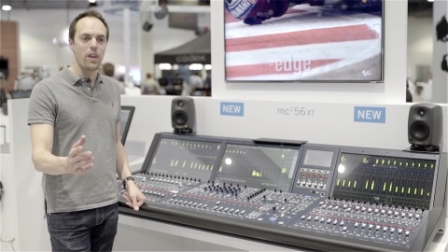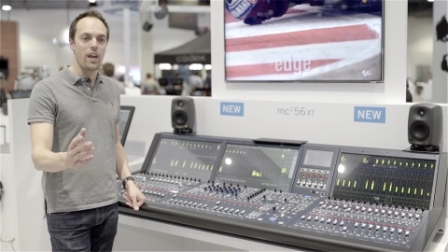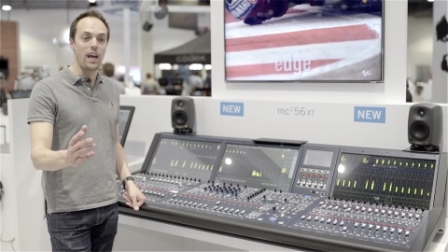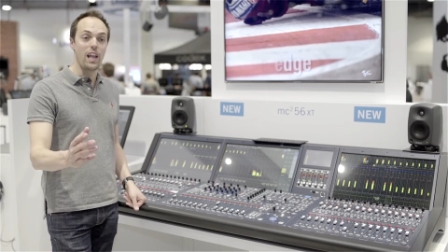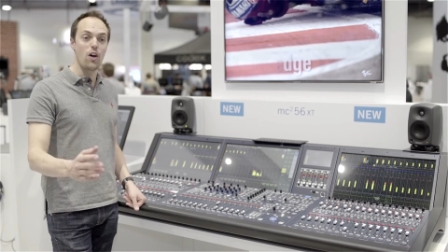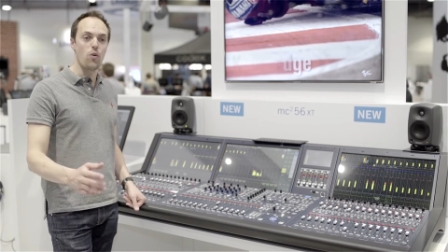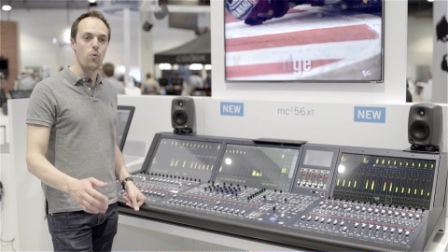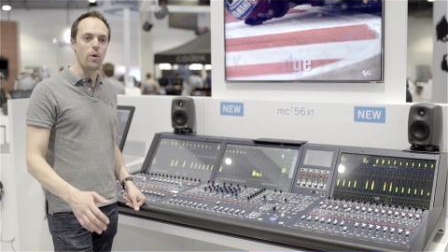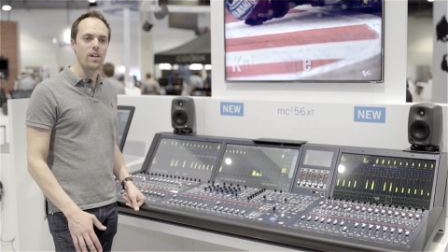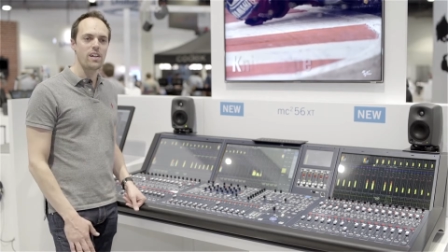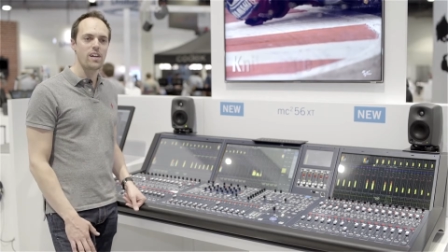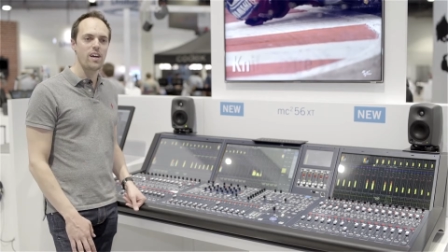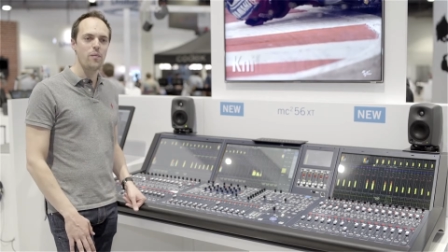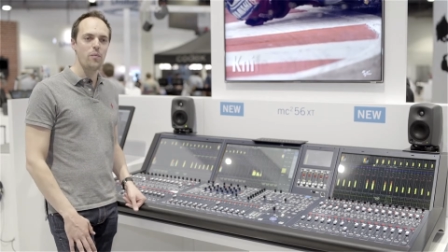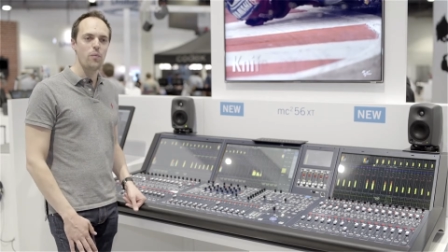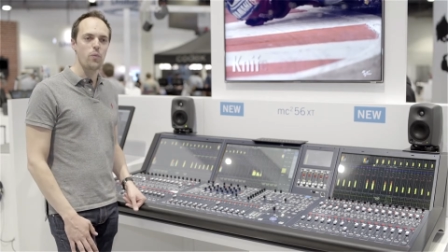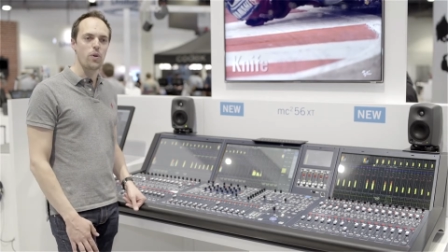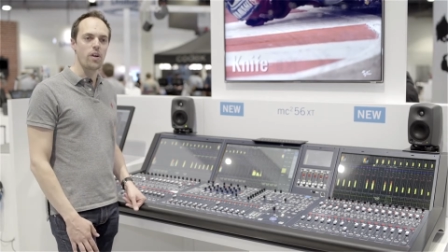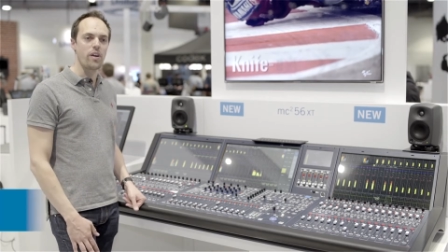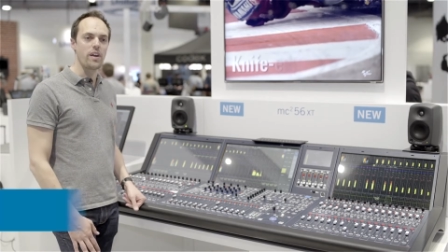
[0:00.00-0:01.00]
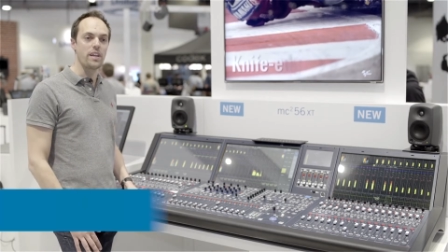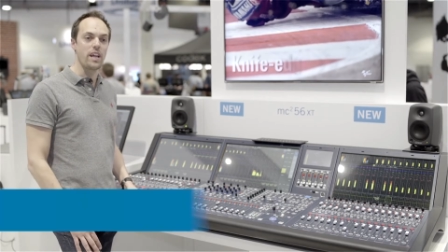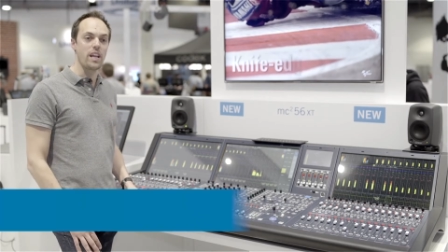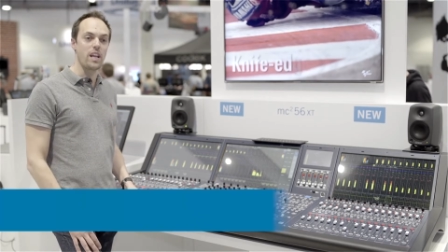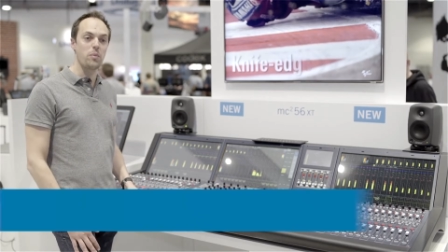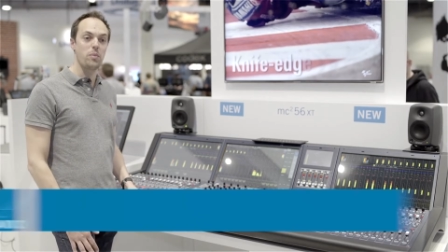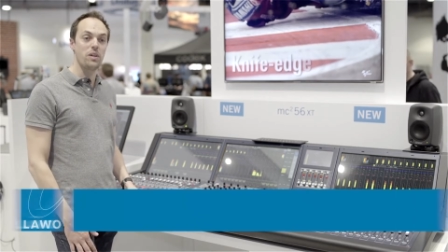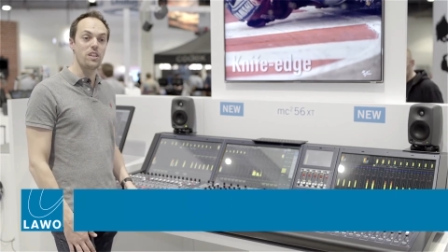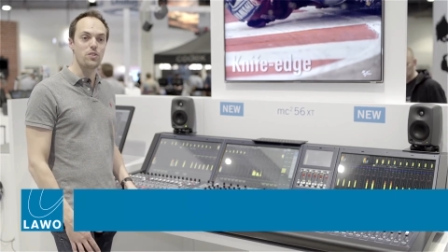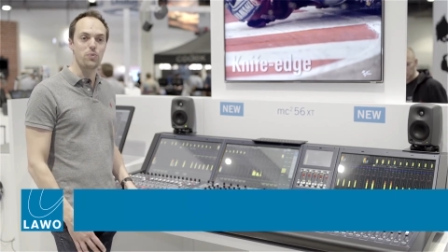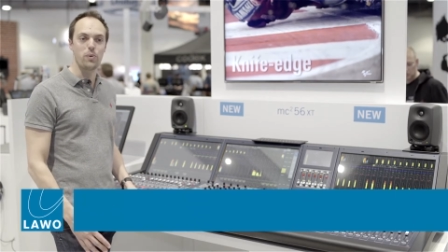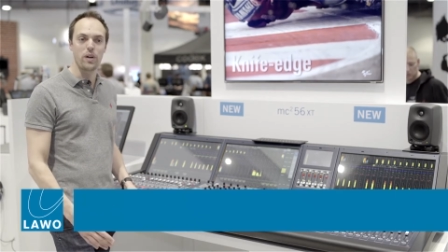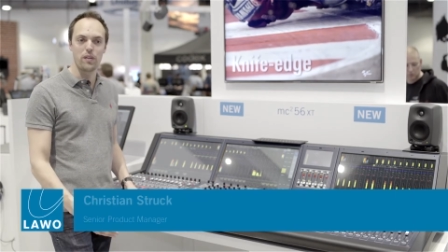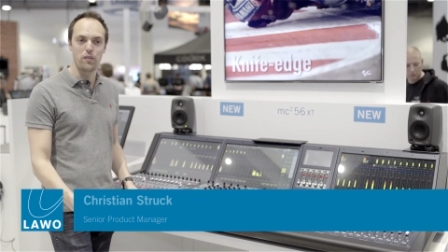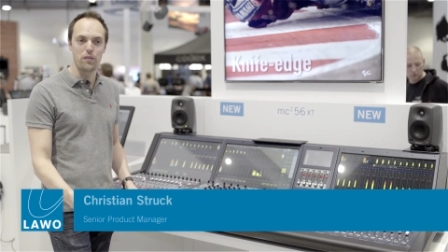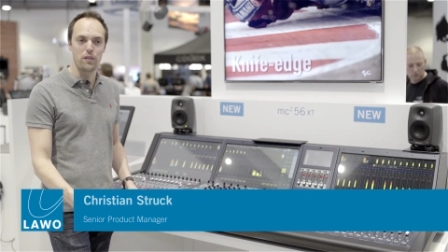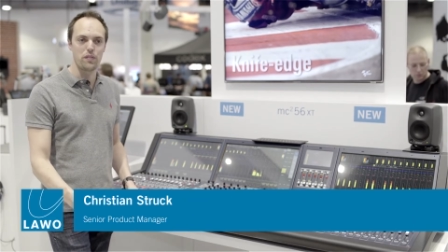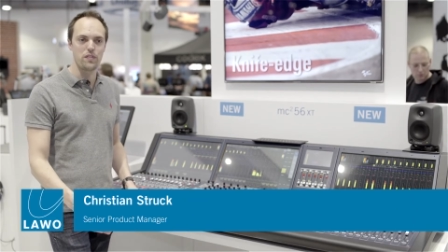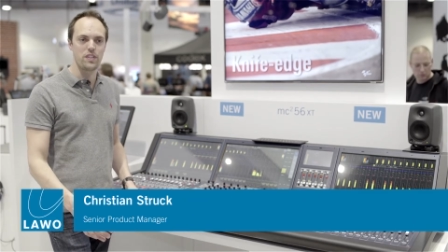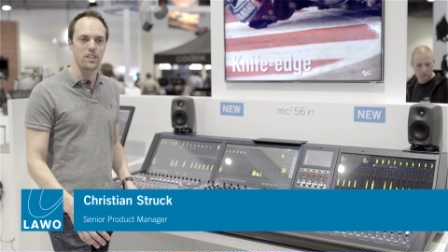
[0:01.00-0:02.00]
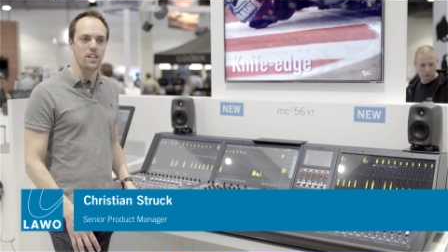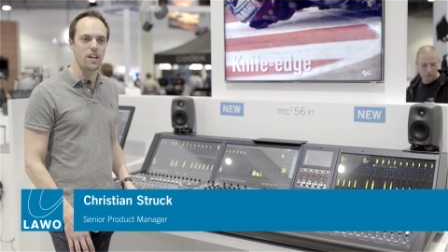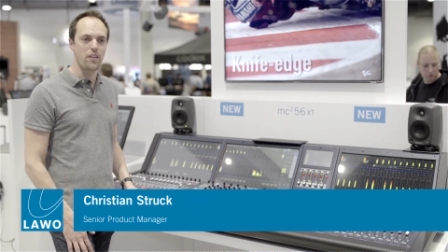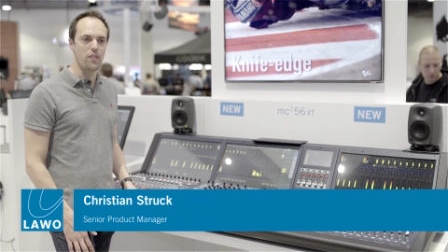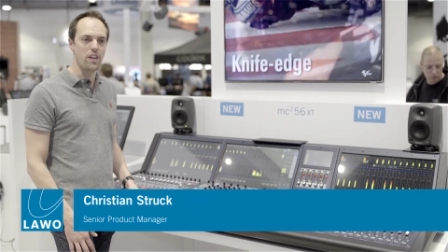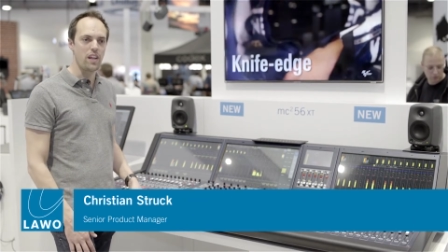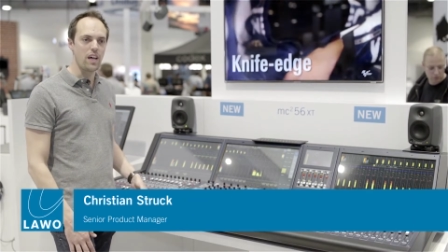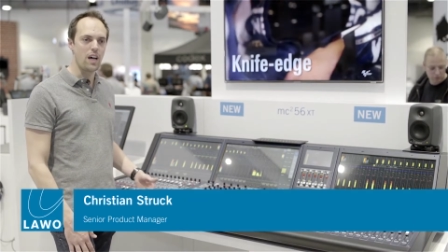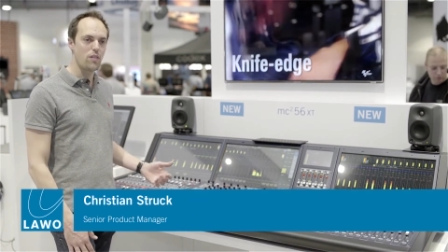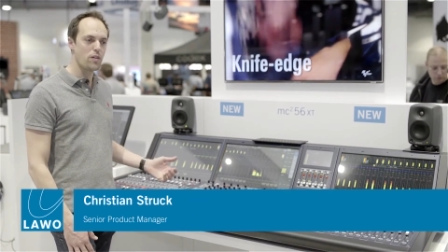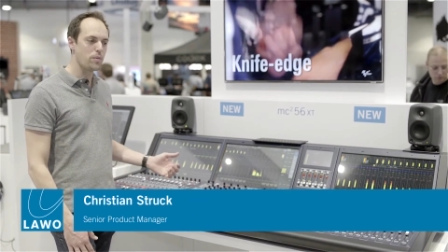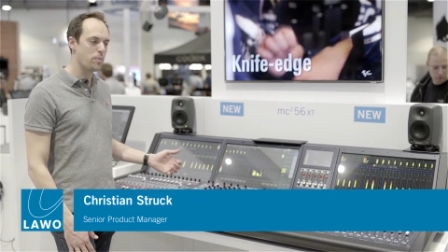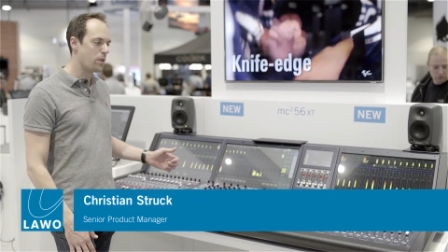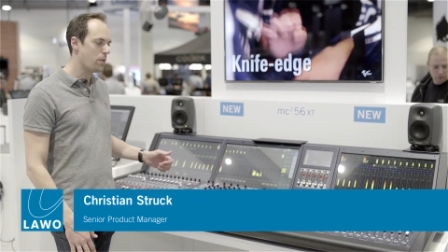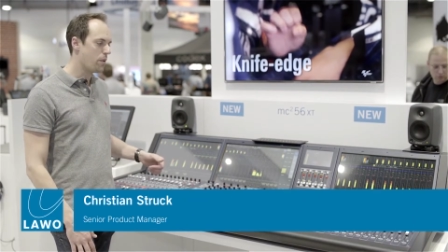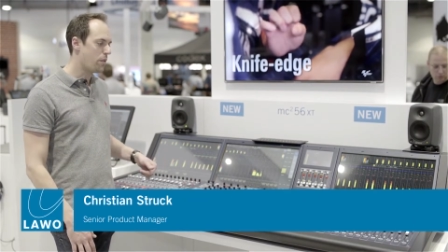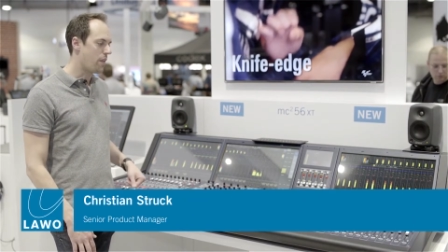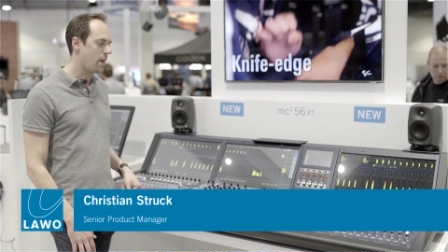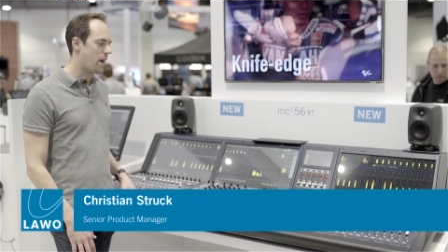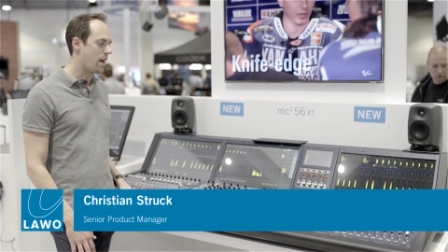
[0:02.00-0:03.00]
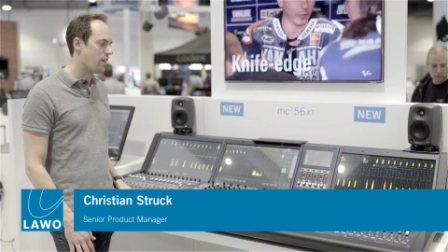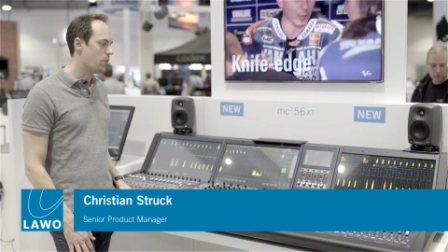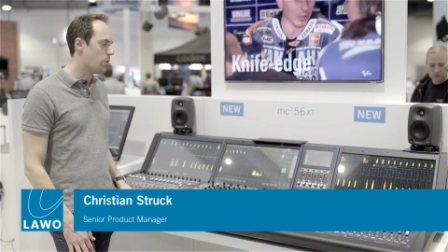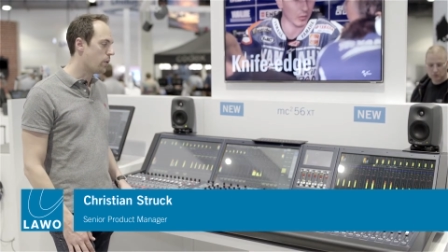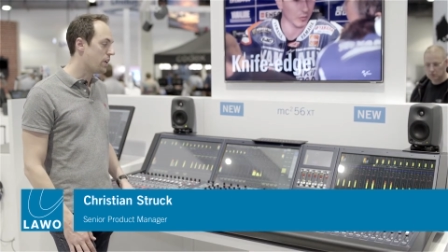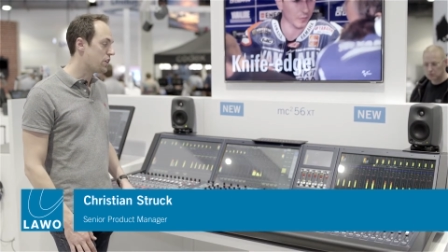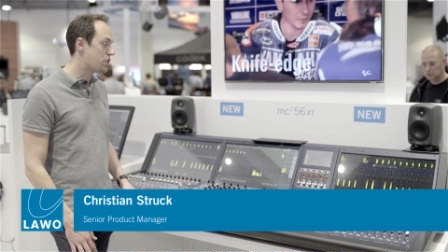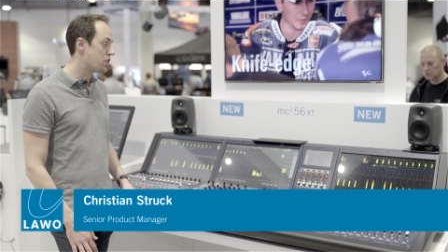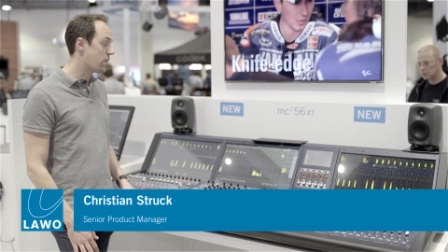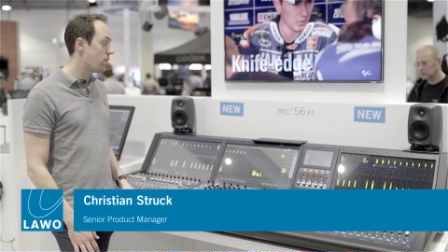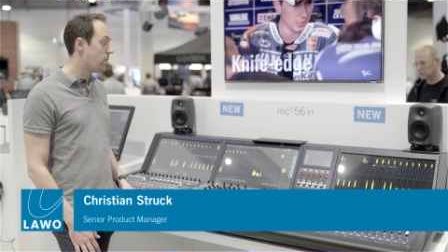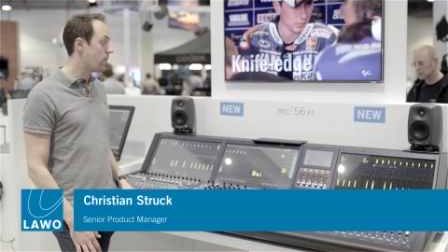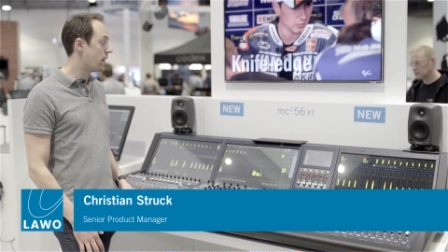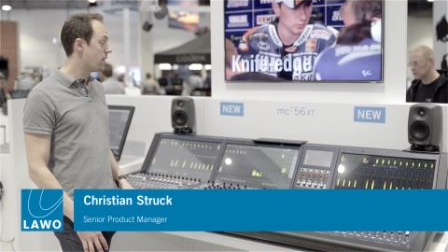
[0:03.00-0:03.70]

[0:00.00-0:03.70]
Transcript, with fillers: Hello, welcome. We're at NAB 2015 at the Lawo booth and we show